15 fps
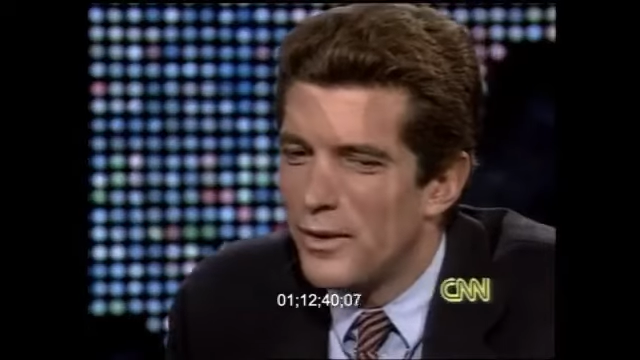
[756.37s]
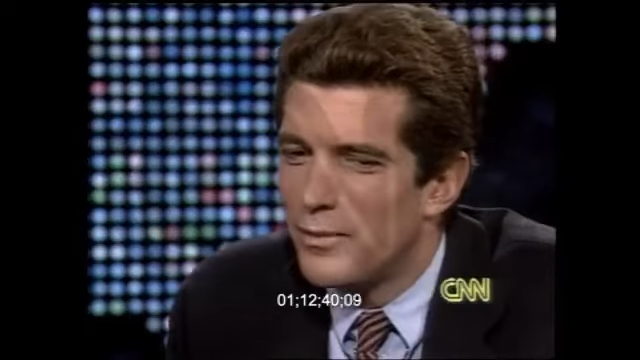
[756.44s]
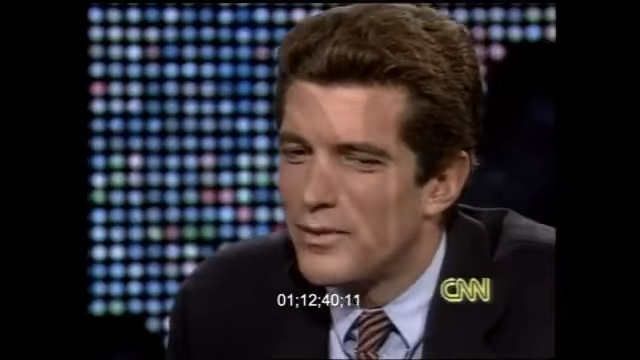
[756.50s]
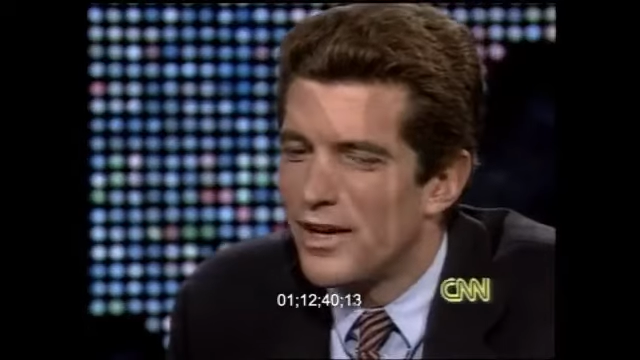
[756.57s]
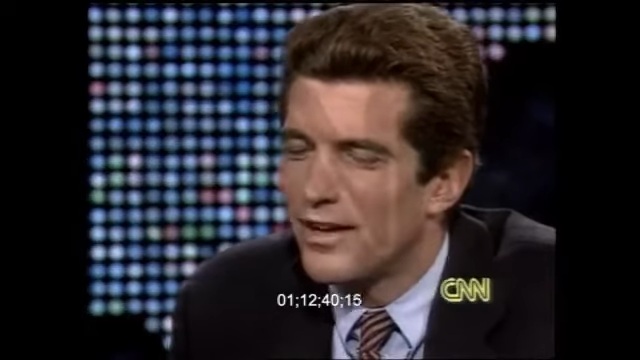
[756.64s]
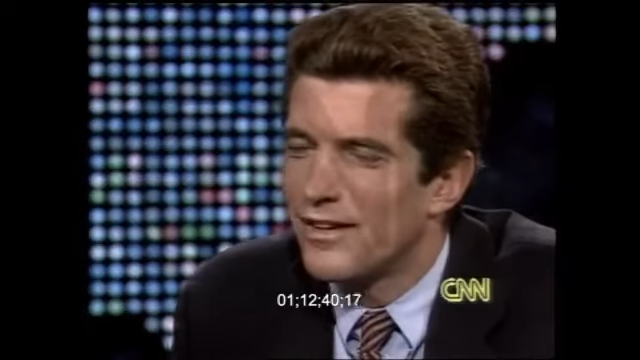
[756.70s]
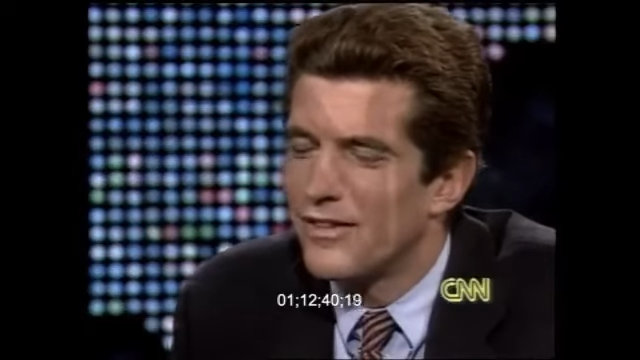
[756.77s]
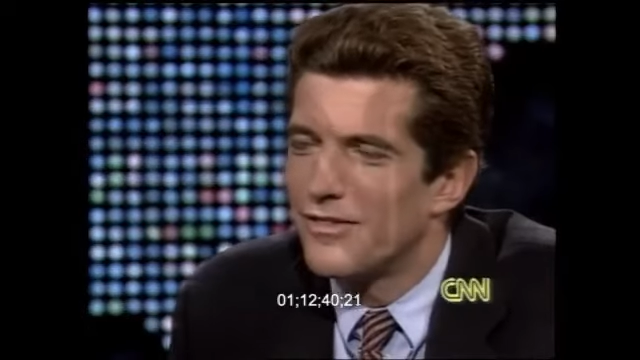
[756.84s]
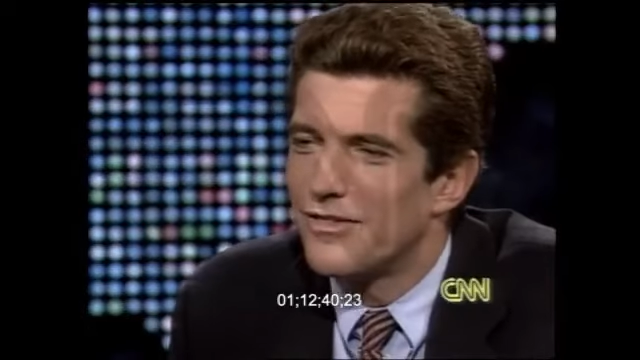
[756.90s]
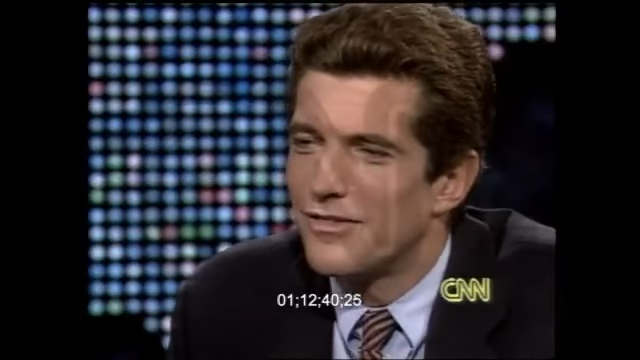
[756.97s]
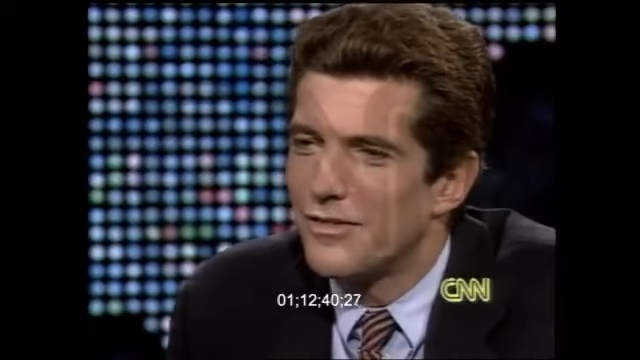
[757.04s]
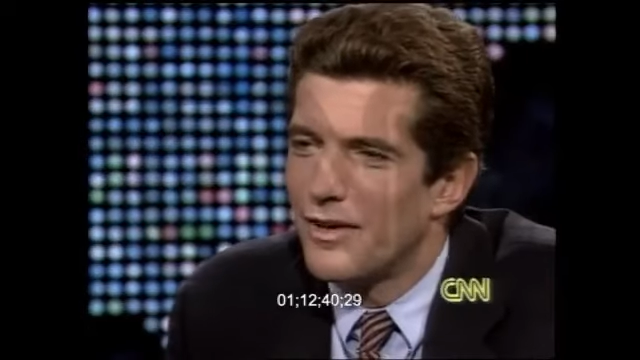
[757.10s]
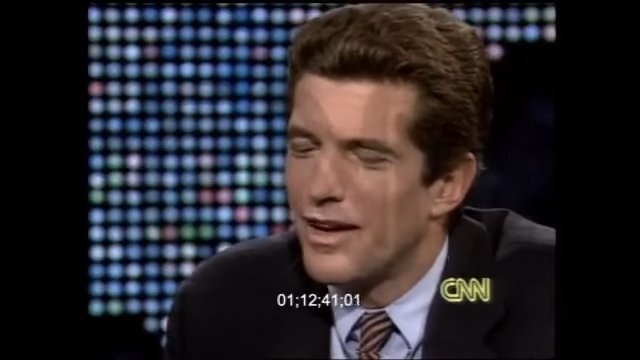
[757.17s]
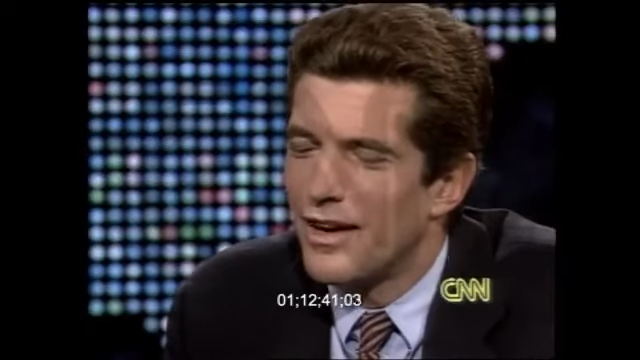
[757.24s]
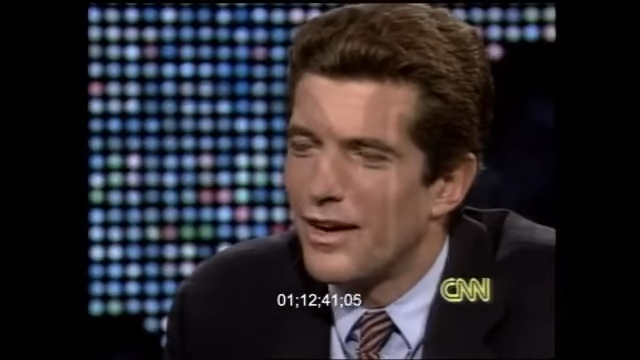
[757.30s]
objective
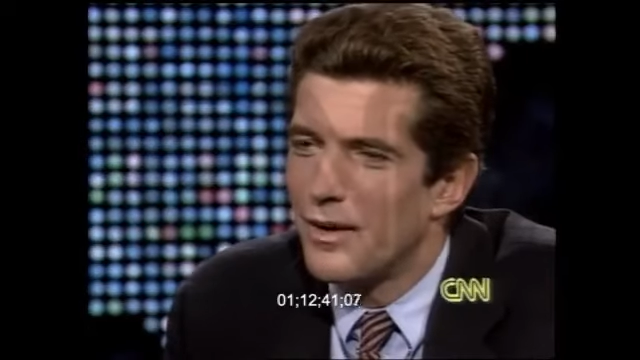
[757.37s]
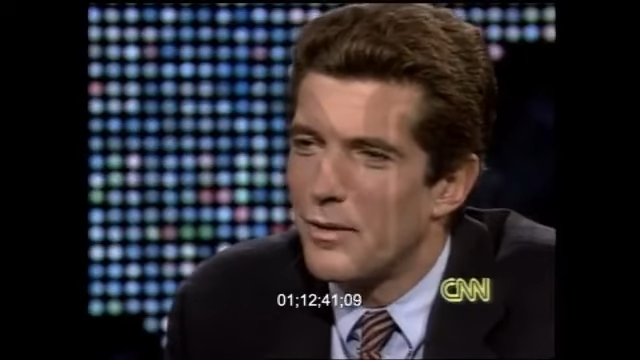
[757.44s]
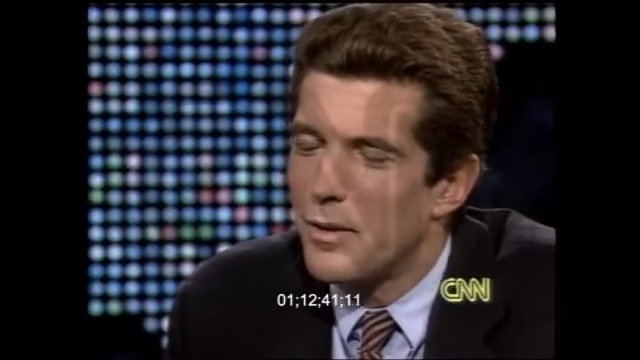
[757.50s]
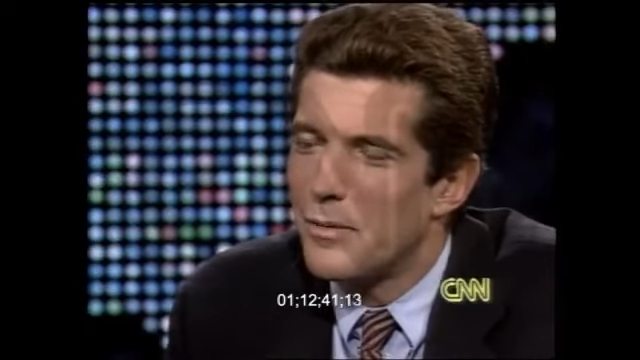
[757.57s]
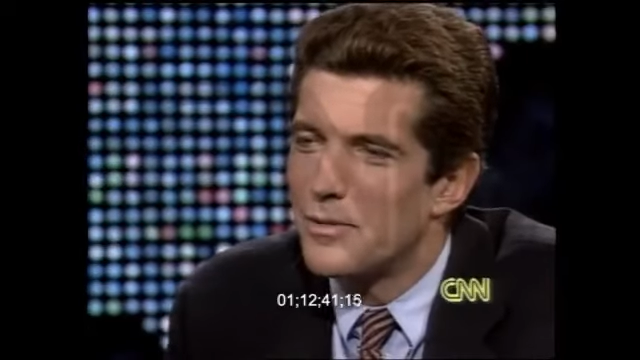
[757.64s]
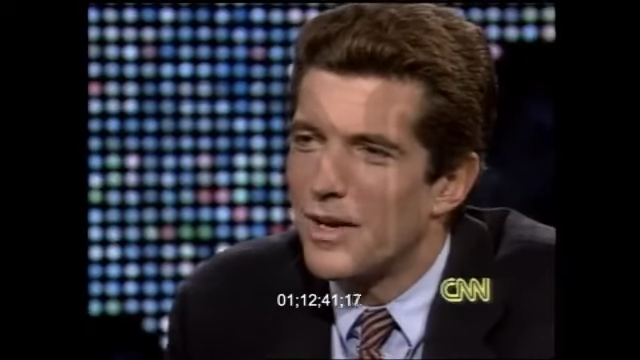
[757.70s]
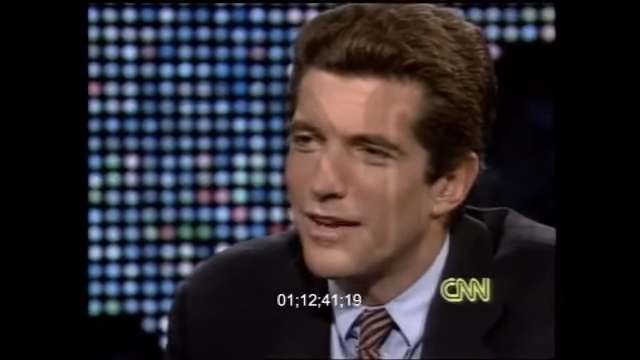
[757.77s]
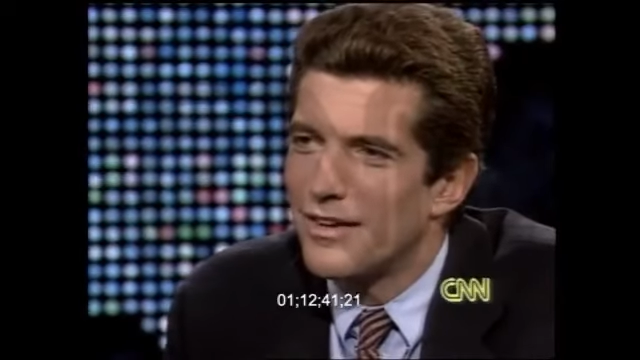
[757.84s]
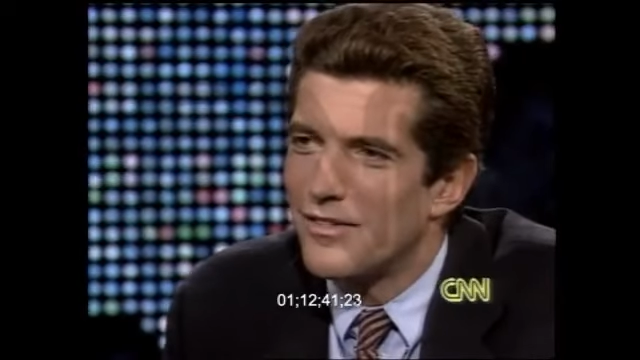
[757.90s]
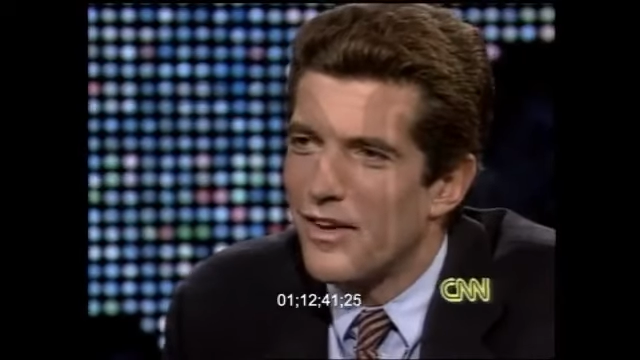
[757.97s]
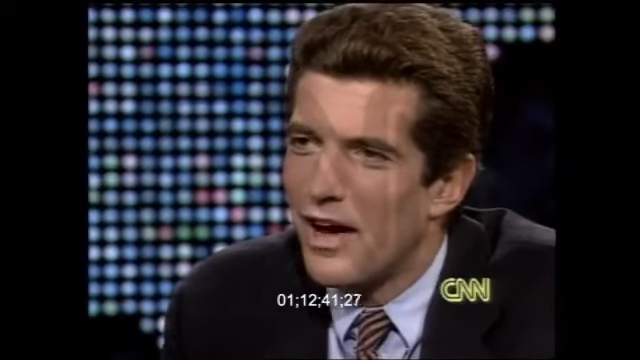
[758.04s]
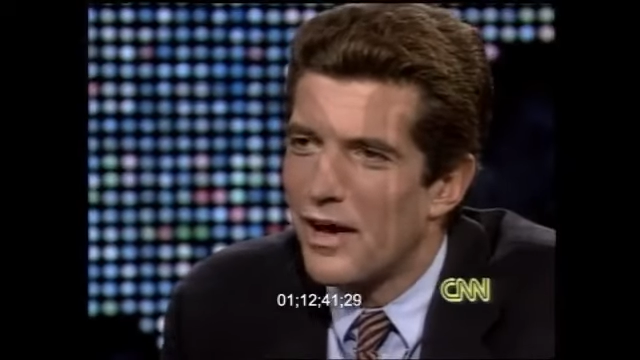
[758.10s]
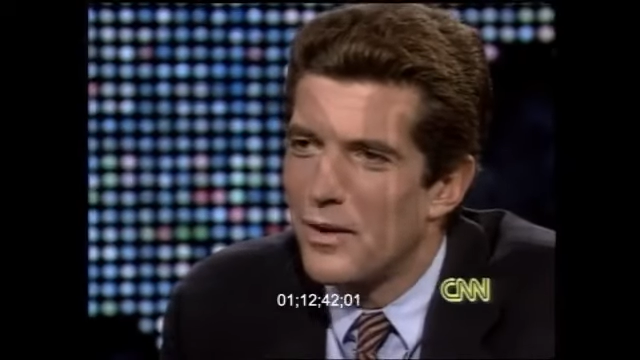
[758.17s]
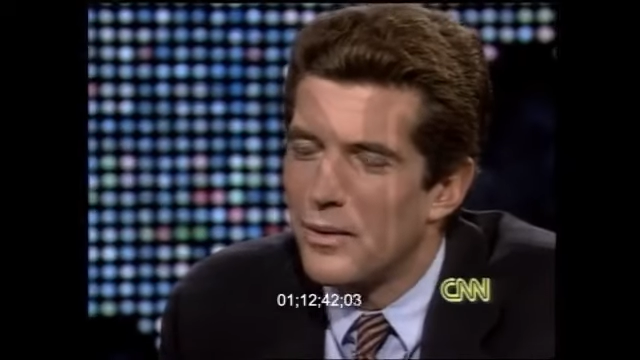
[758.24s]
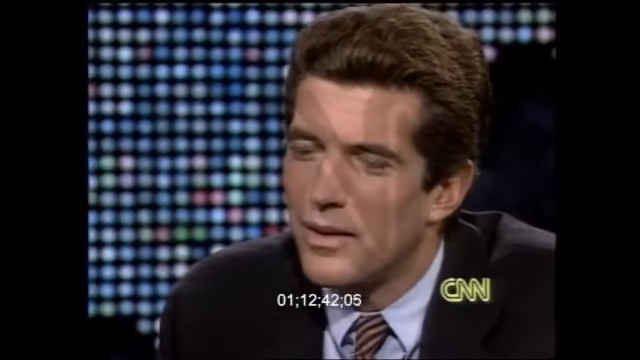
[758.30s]

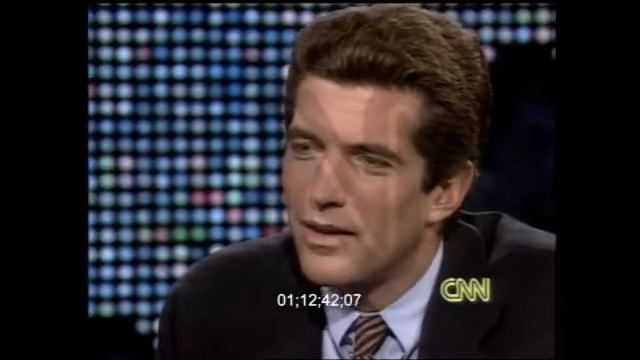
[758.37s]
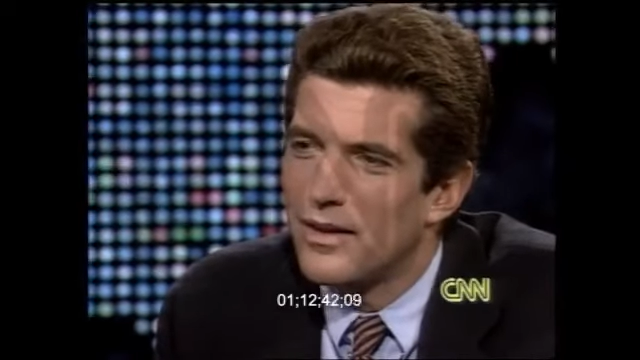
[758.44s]
eye to it.